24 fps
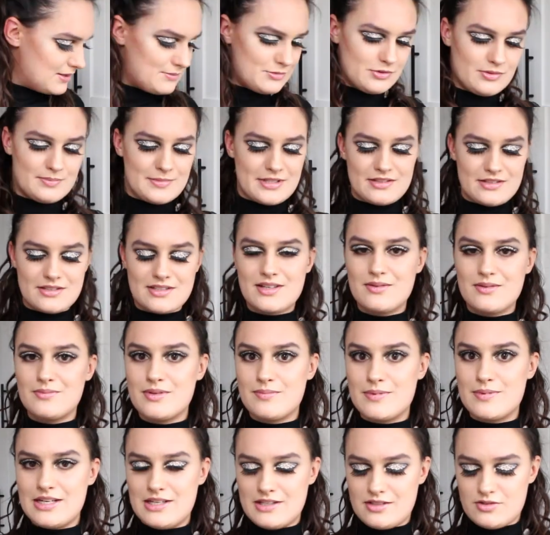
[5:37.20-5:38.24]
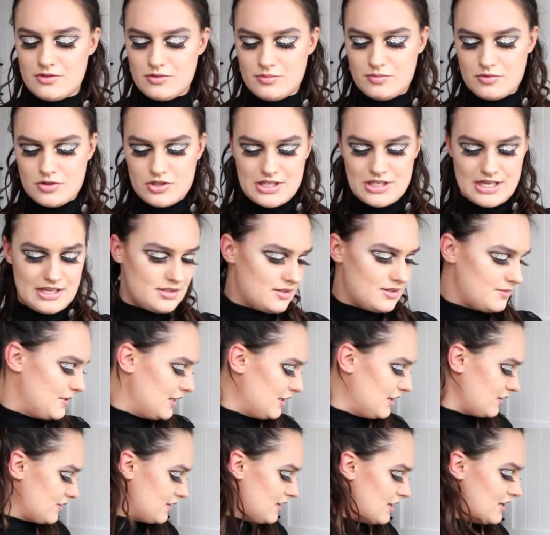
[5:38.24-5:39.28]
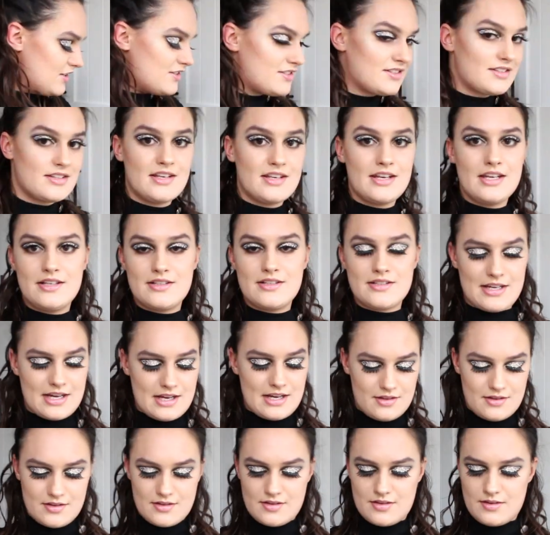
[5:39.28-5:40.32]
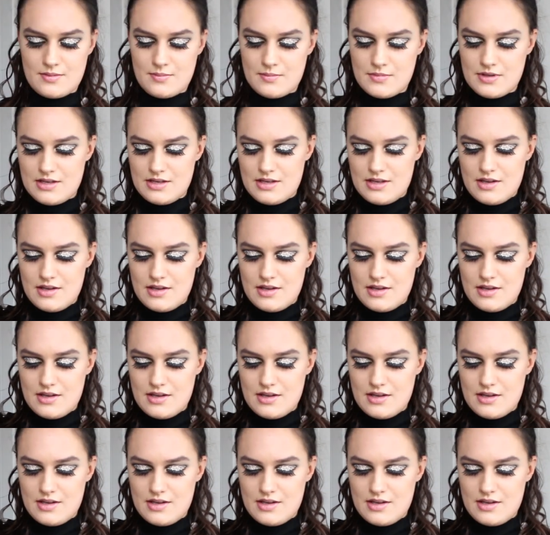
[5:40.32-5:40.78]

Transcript: I'm almost done with my little bruschetta mix. I just need to add some